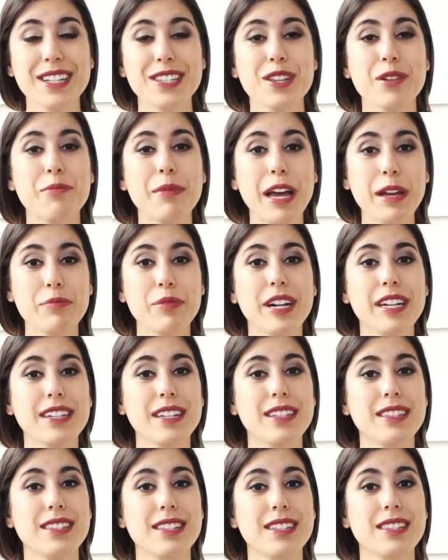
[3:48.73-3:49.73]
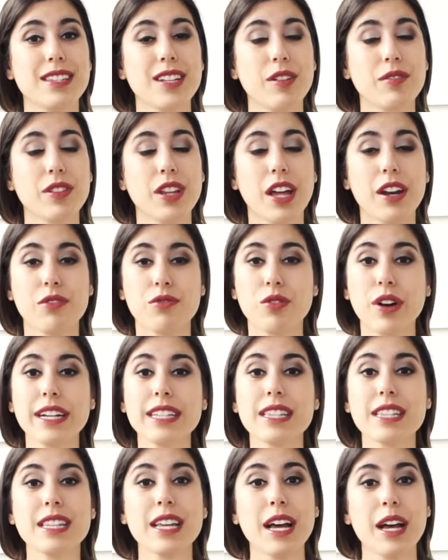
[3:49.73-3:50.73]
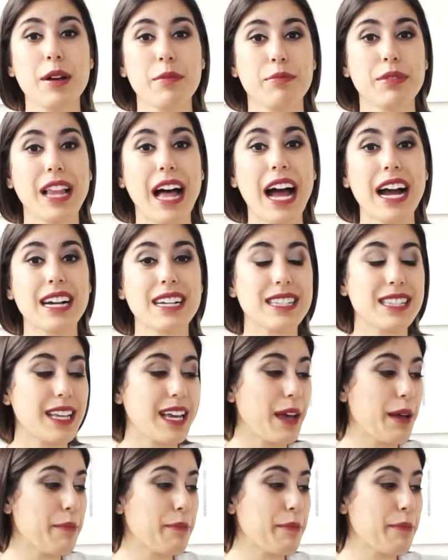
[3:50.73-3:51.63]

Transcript: So my brand consists of a lot of whites, blacks,